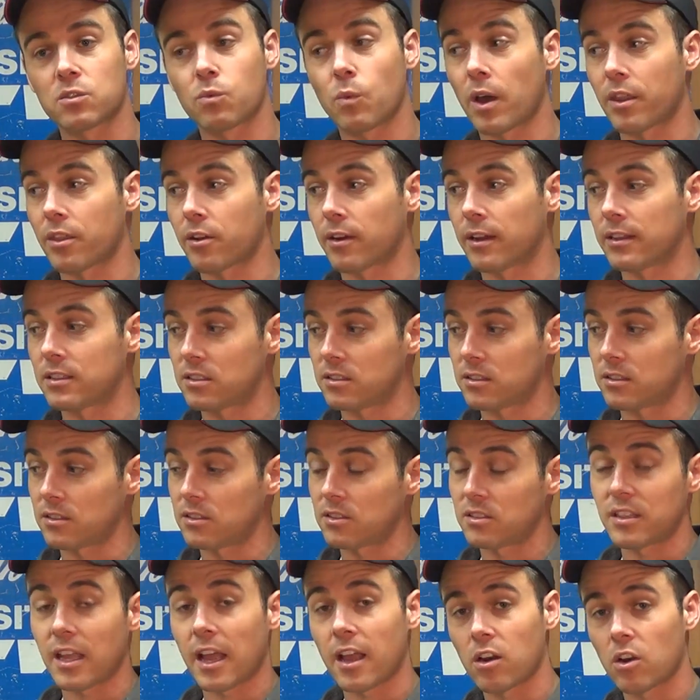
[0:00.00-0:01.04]
whether it's
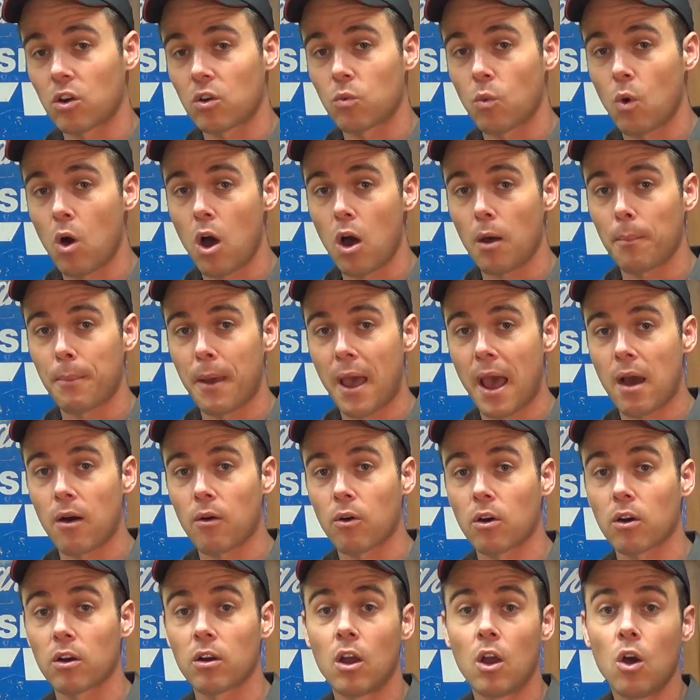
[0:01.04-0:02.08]
standard wall
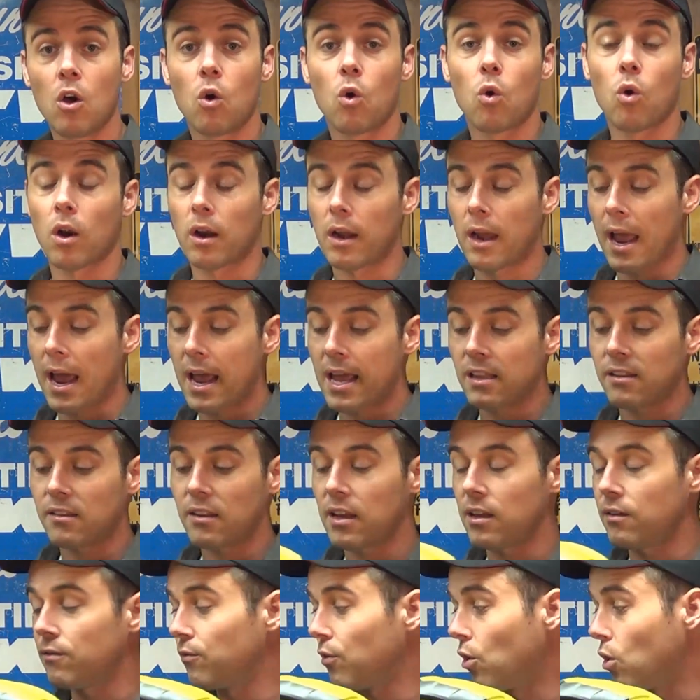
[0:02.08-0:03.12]
power or an
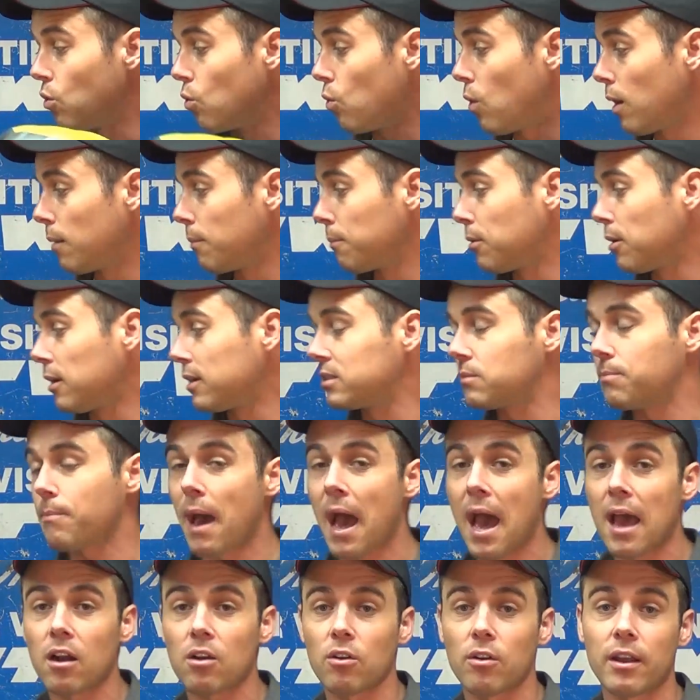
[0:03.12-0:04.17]
18 volt 1+
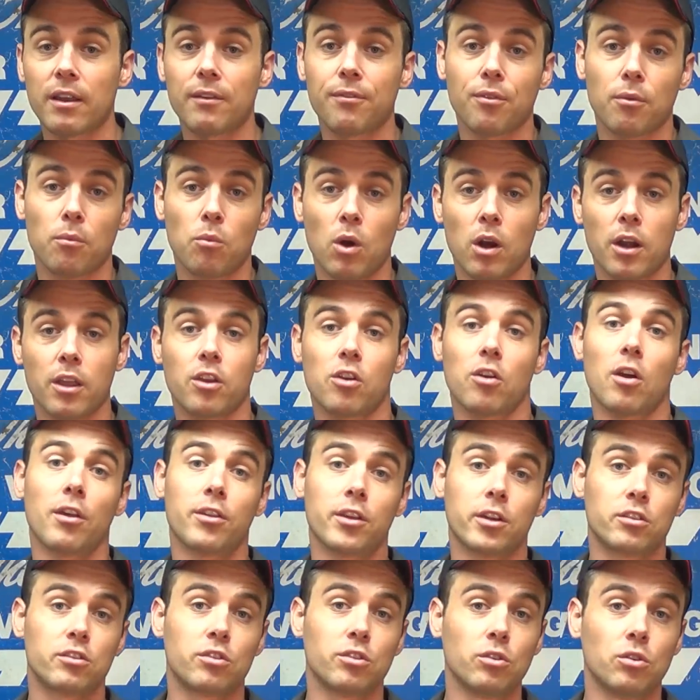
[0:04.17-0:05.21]
battery from one of your
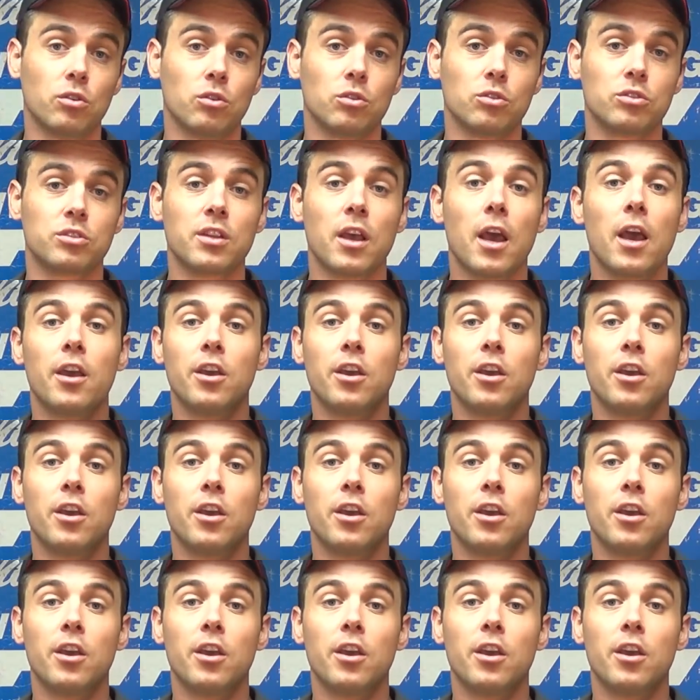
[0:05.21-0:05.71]
other tools,